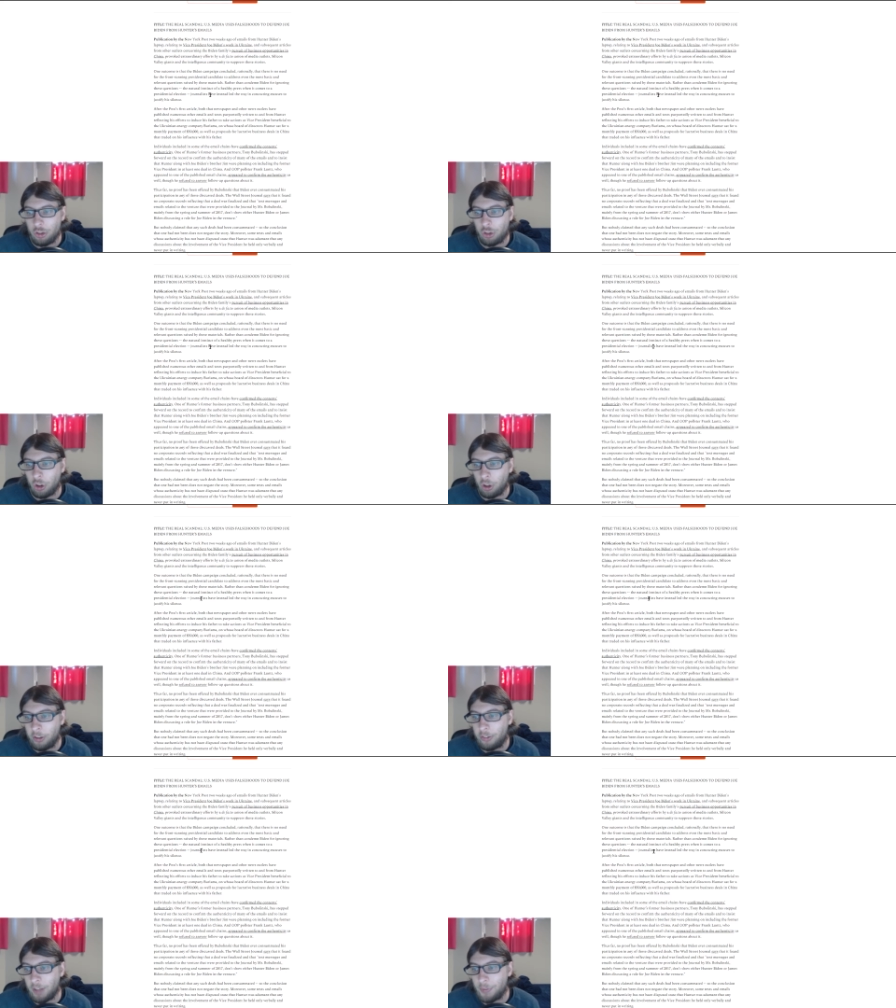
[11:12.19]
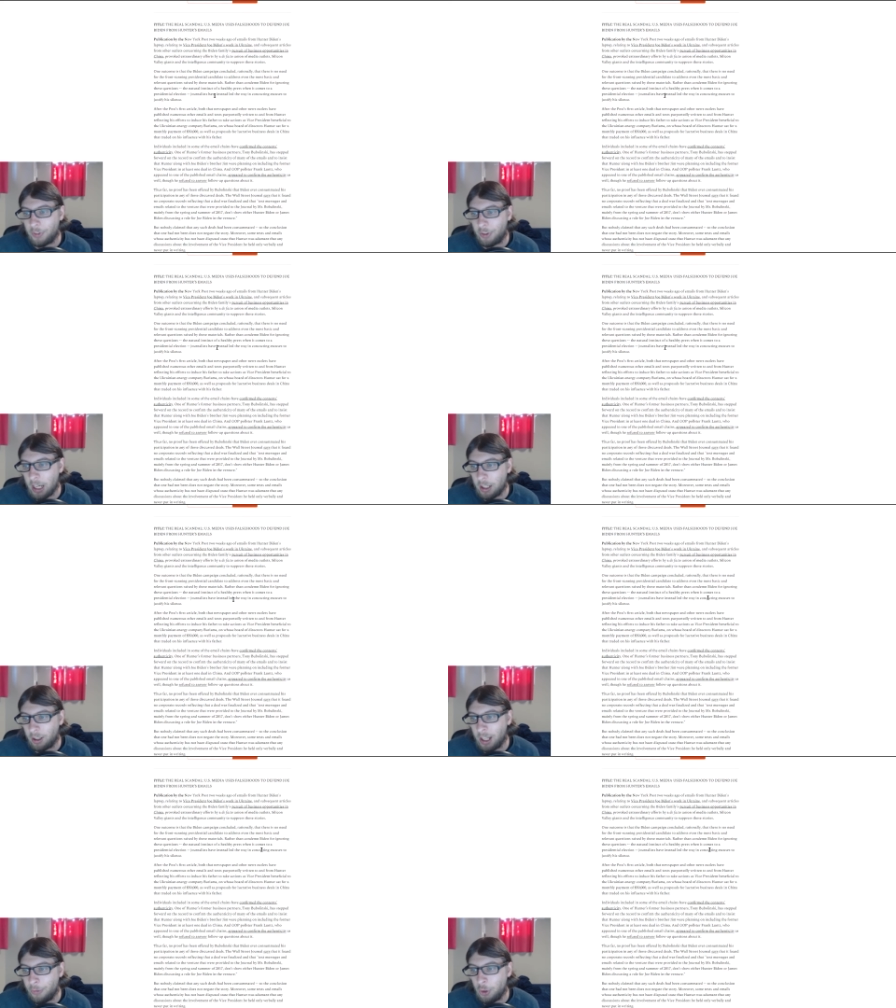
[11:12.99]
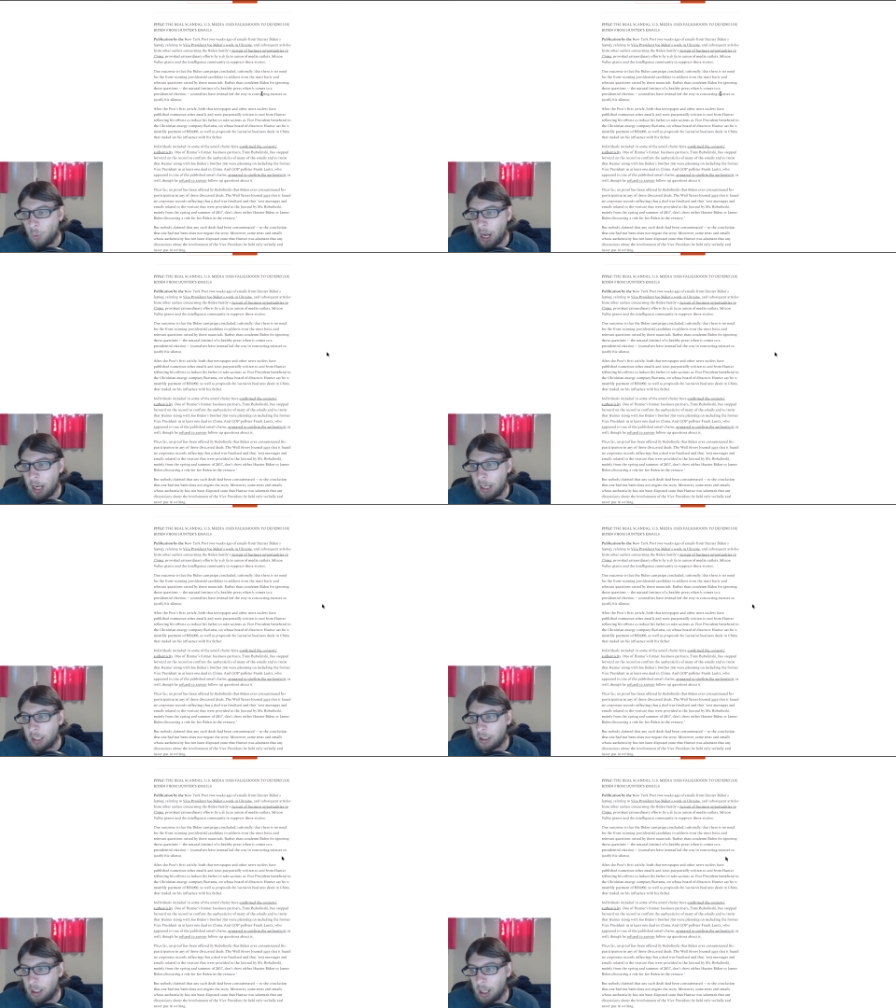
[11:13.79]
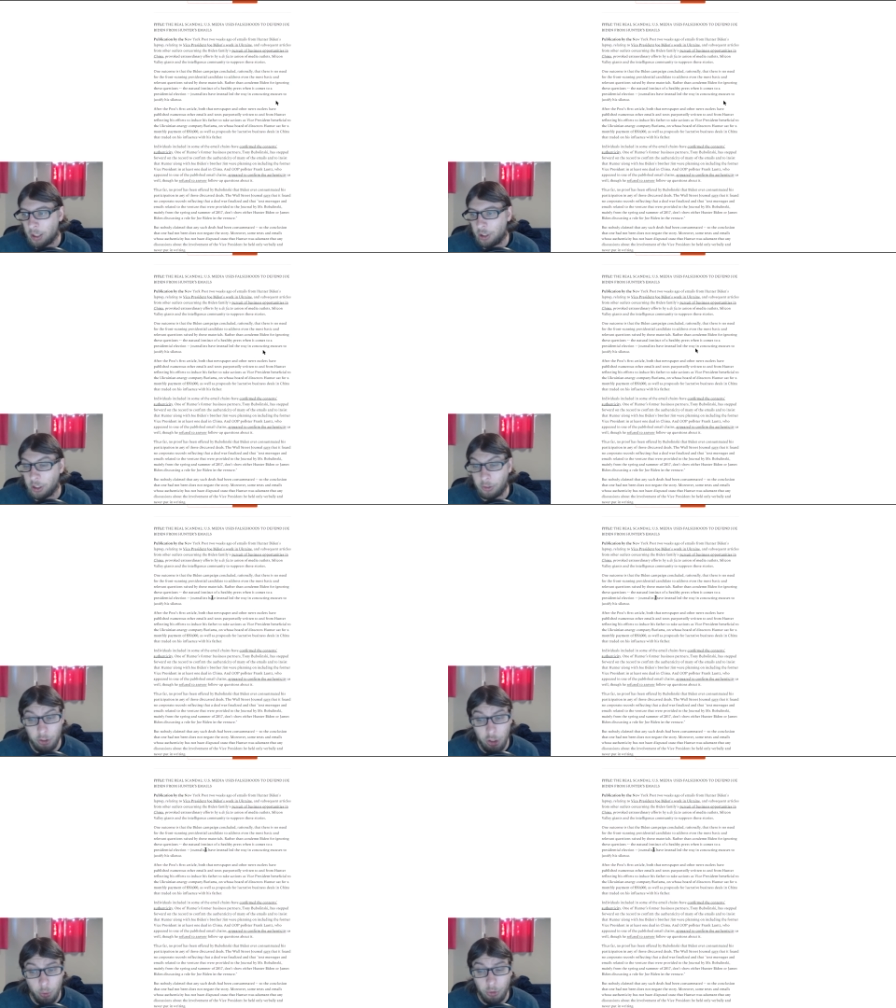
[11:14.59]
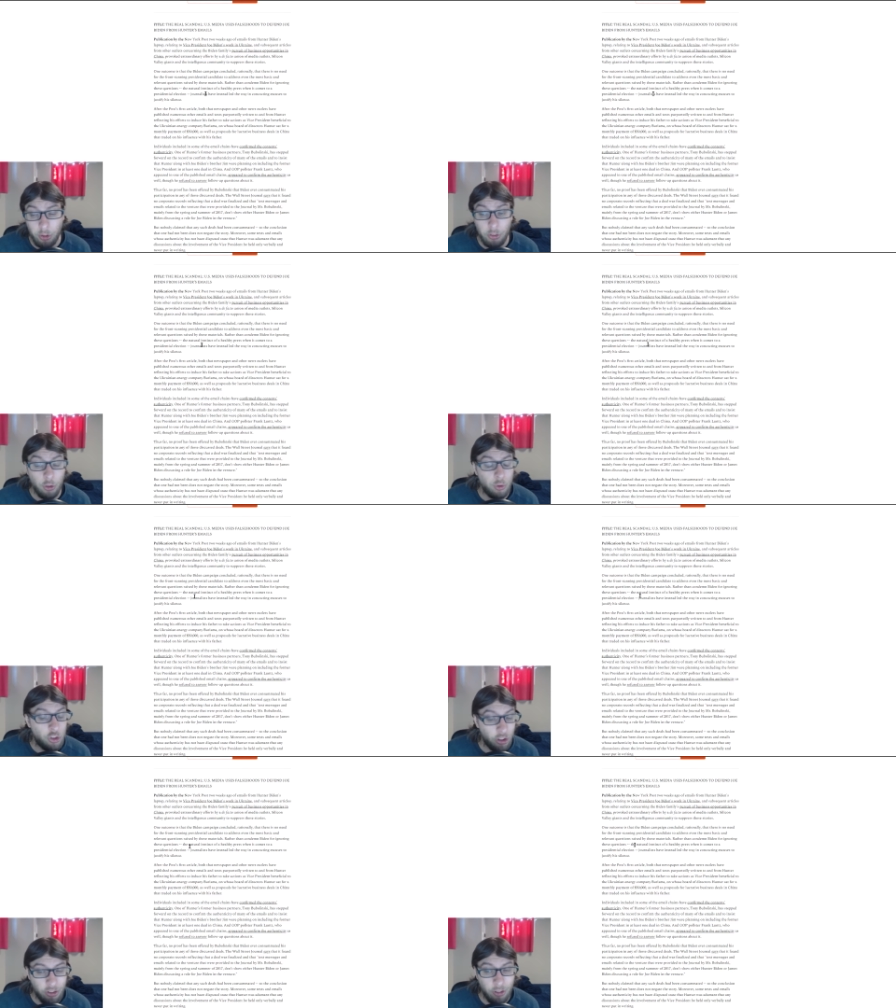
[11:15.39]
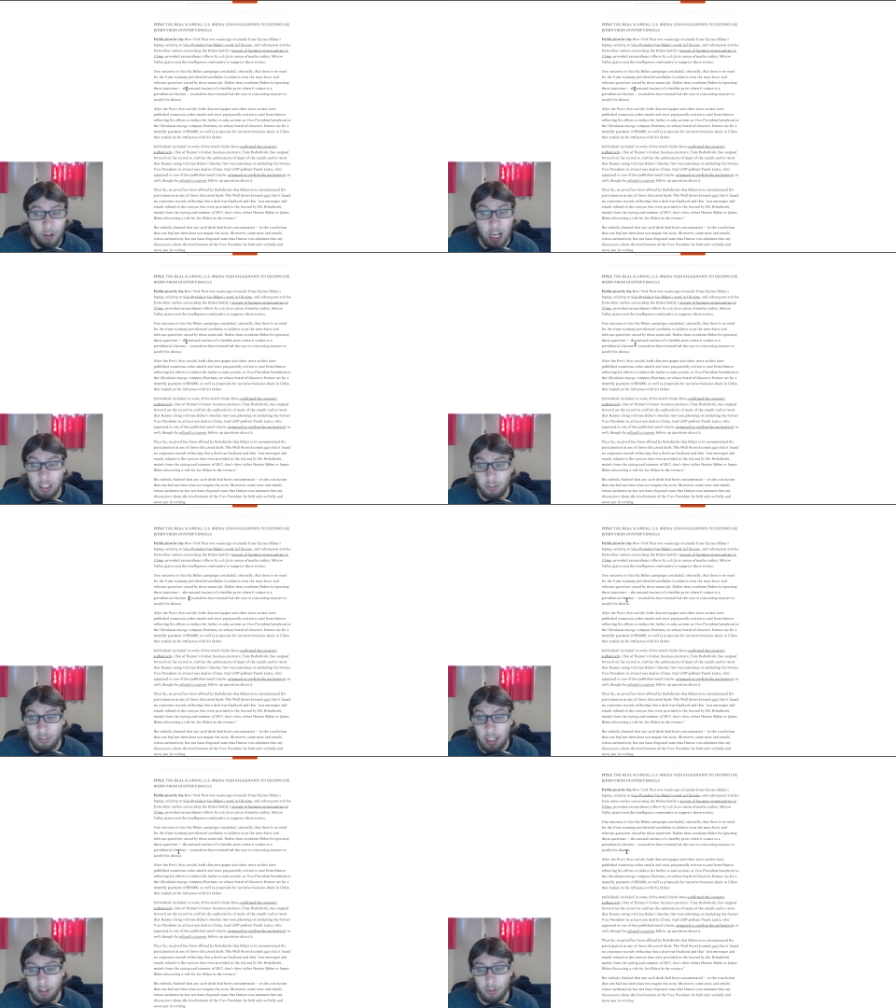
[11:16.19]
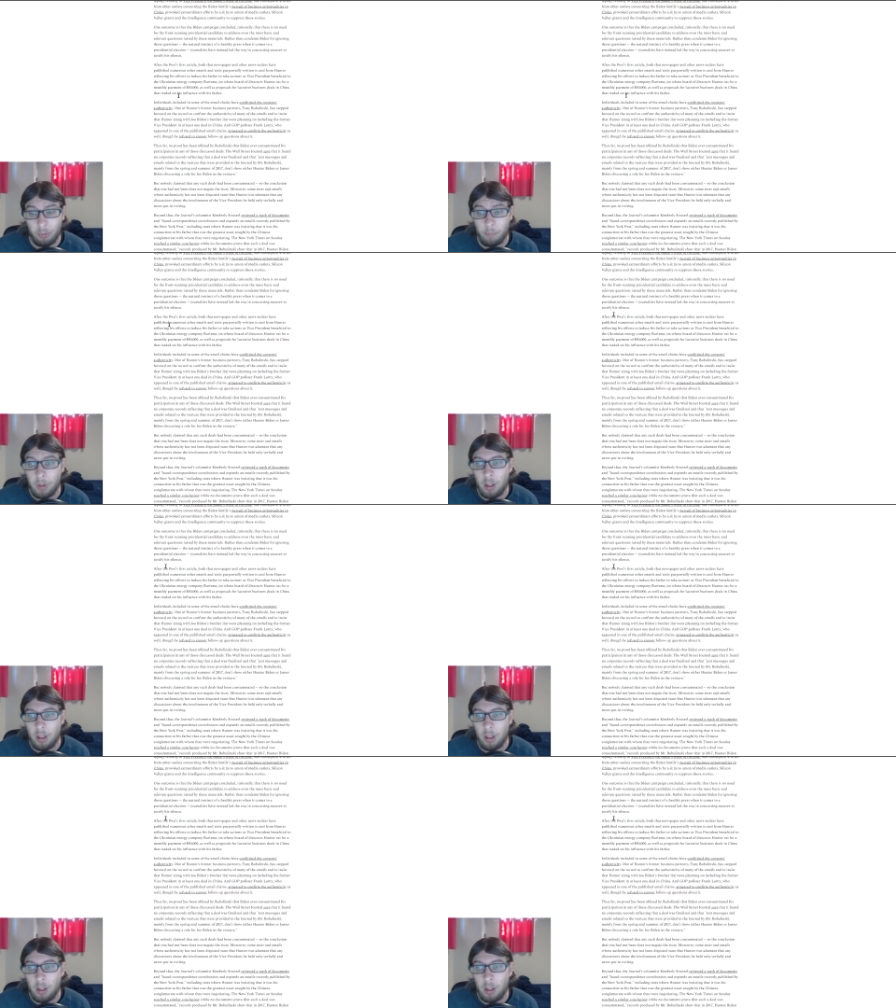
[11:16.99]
journalists have instead led the way in concocting excuses to justify his silence.